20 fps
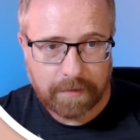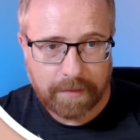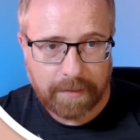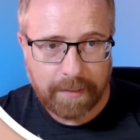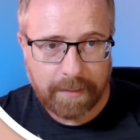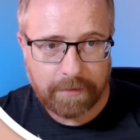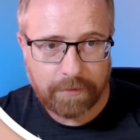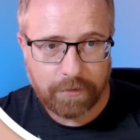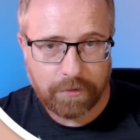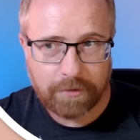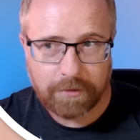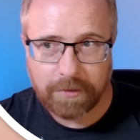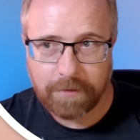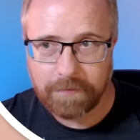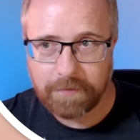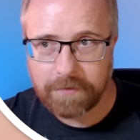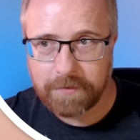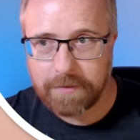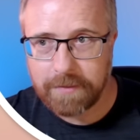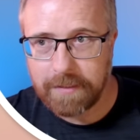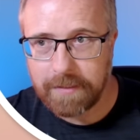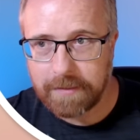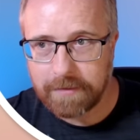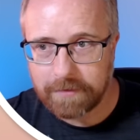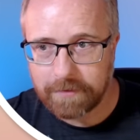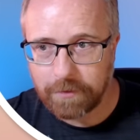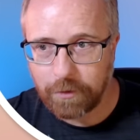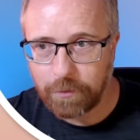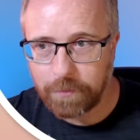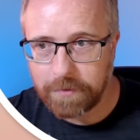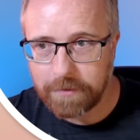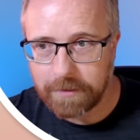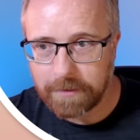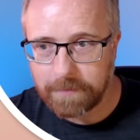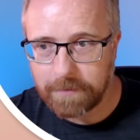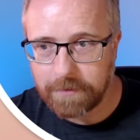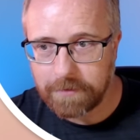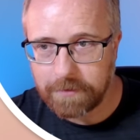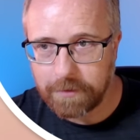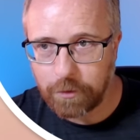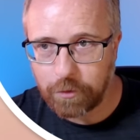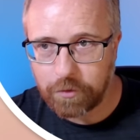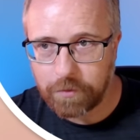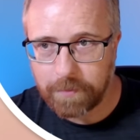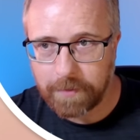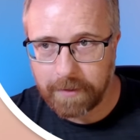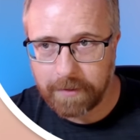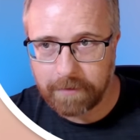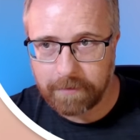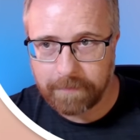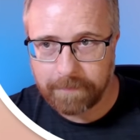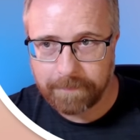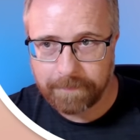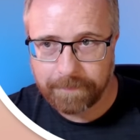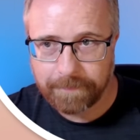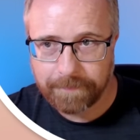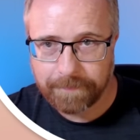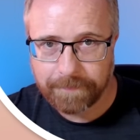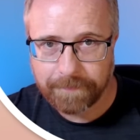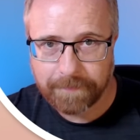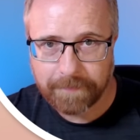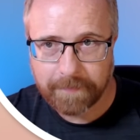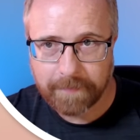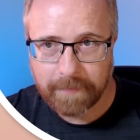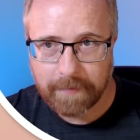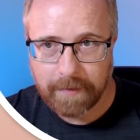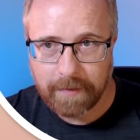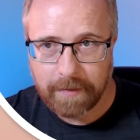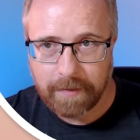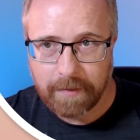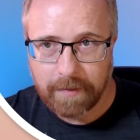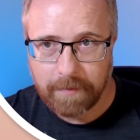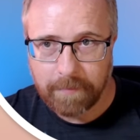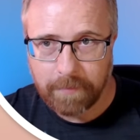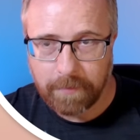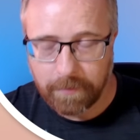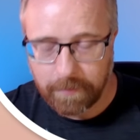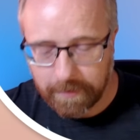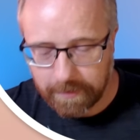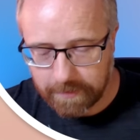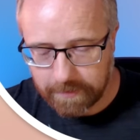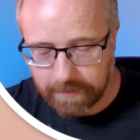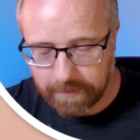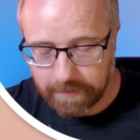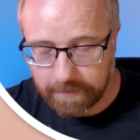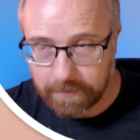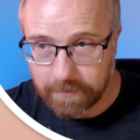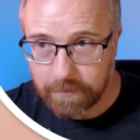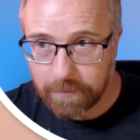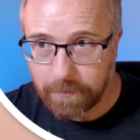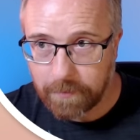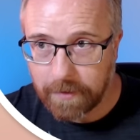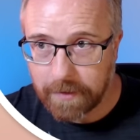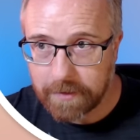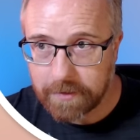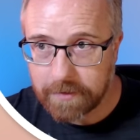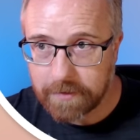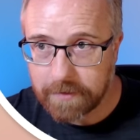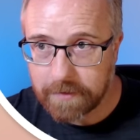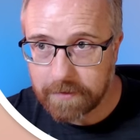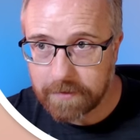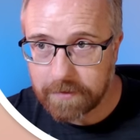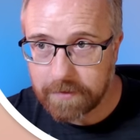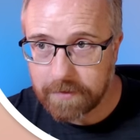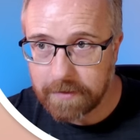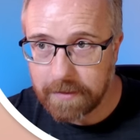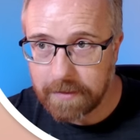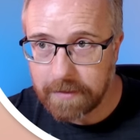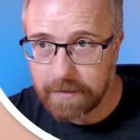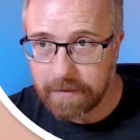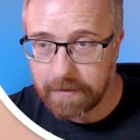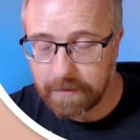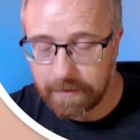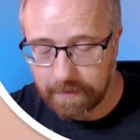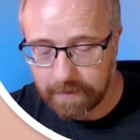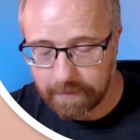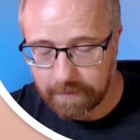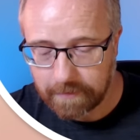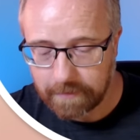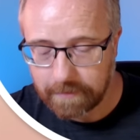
Can't do Shift C because it opens up this notes panel. But watch this. Watch this sneaky thing.